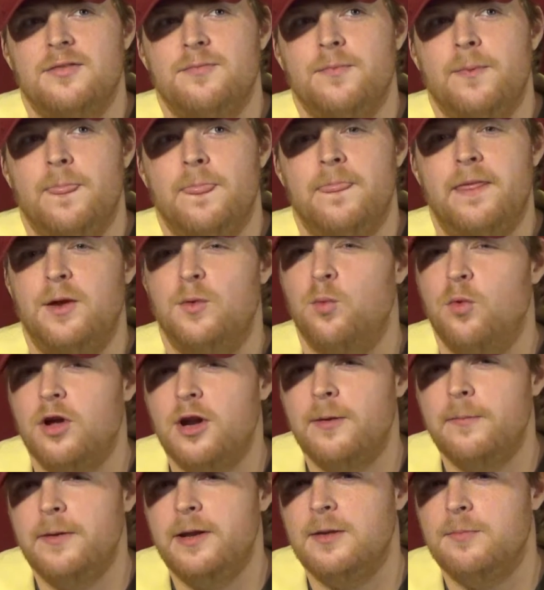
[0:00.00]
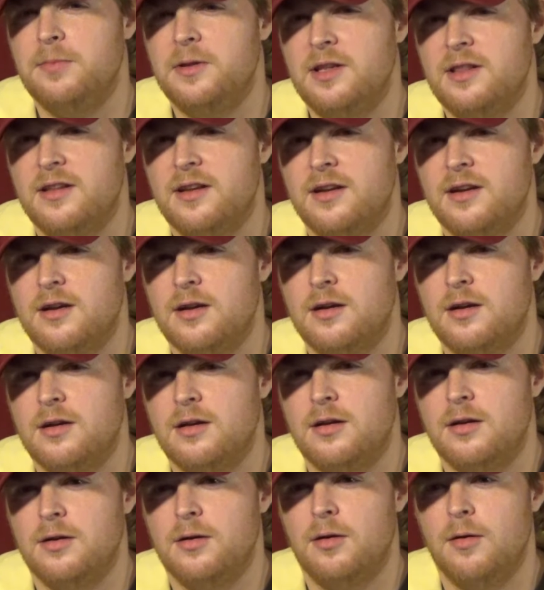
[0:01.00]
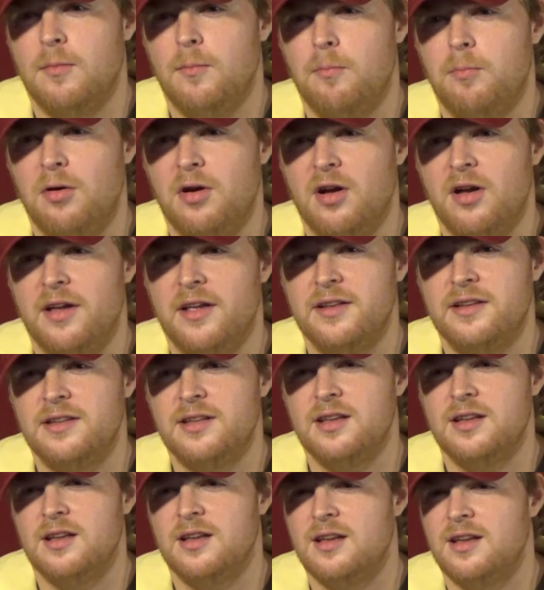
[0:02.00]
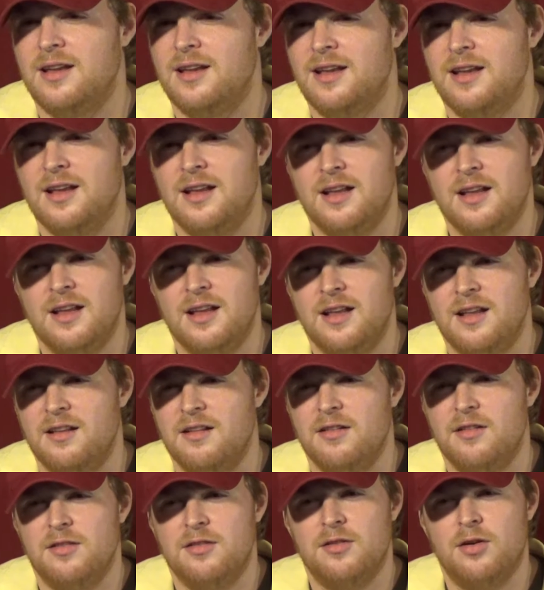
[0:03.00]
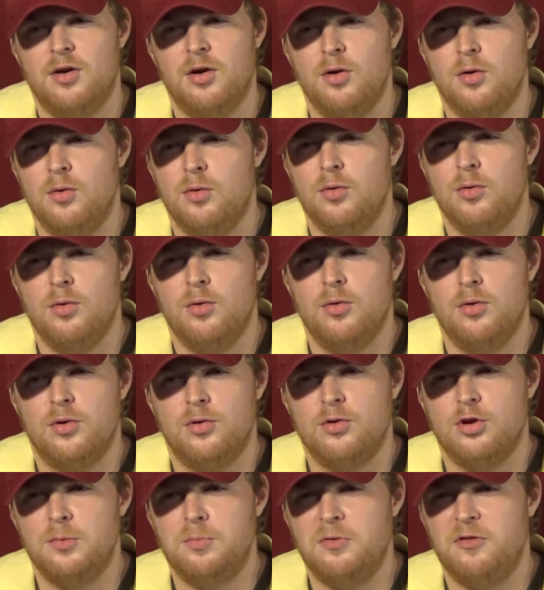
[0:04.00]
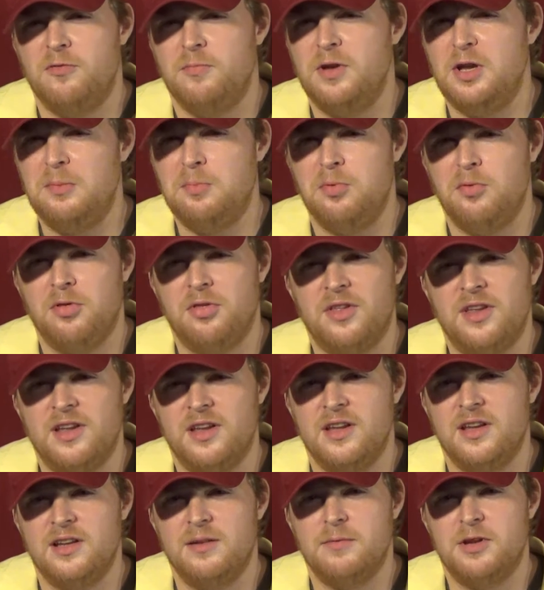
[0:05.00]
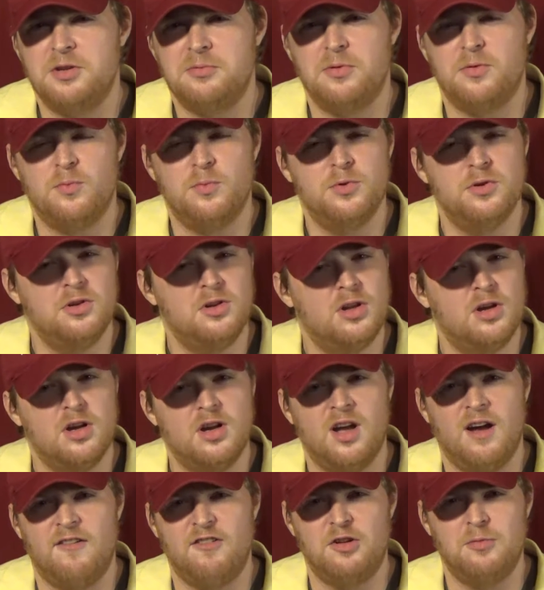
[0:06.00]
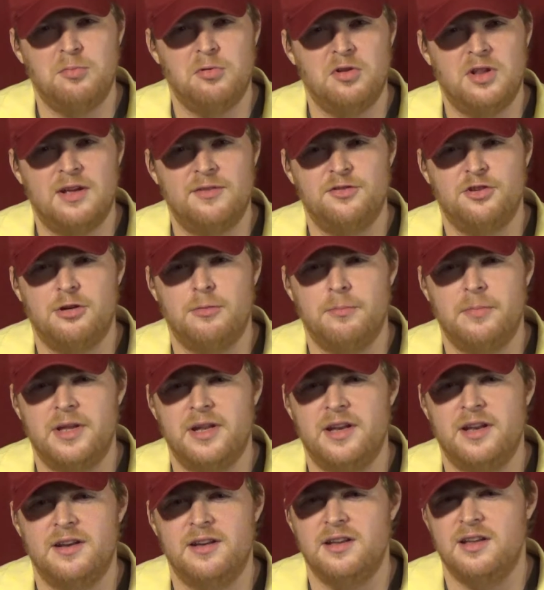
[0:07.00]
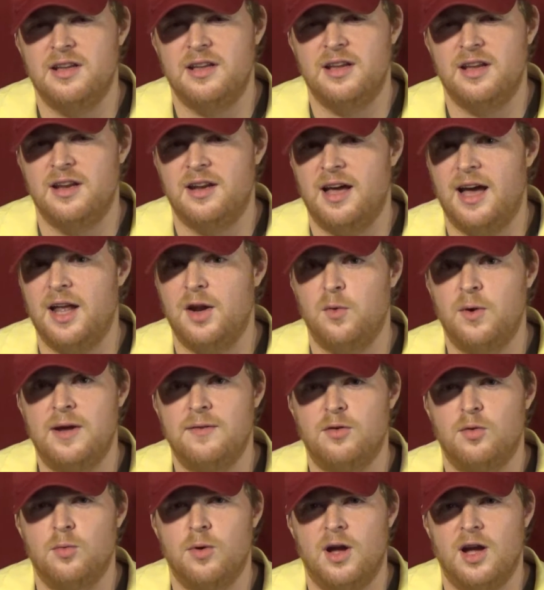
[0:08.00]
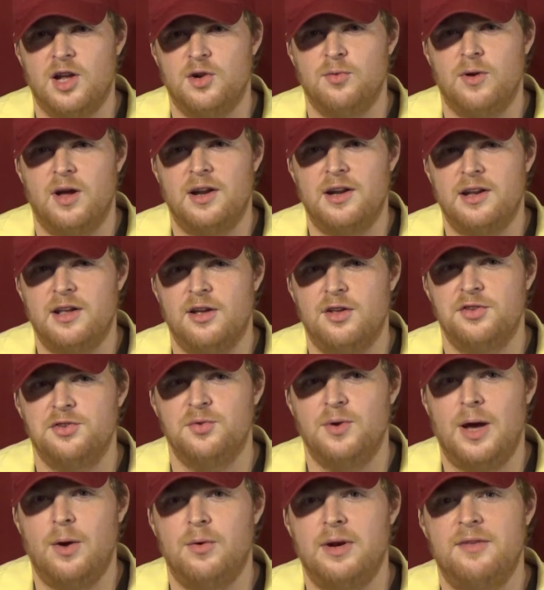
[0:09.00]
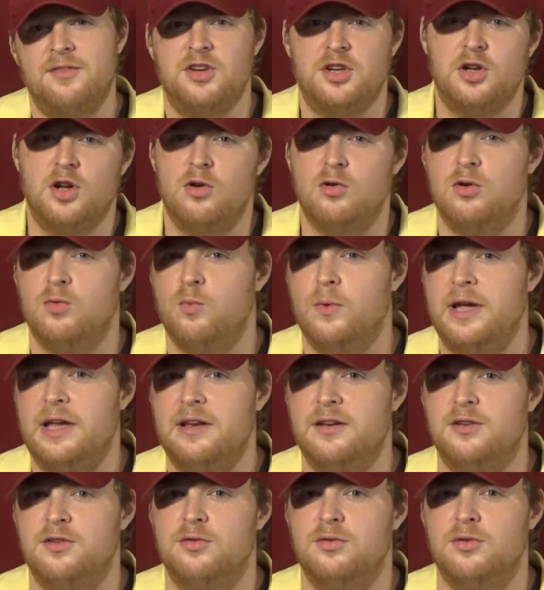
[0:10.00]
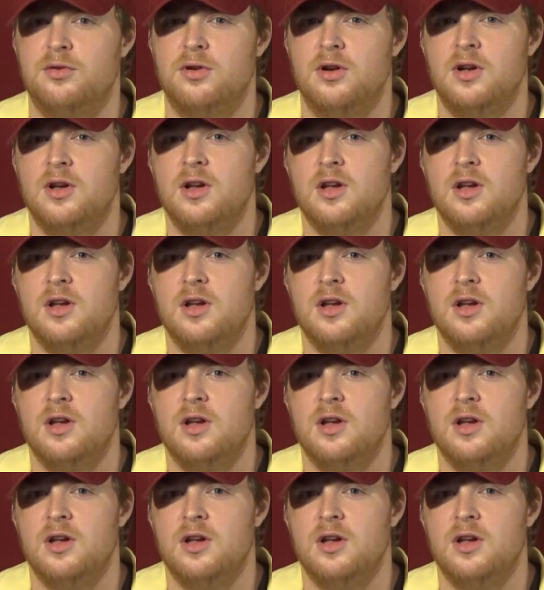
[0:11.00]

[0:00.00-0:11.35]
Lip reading: they wanted me to be there, but the whole group of people thing makes me real uncomfortable after a minute, and I don't have a ride right now, so I would have to go and wait until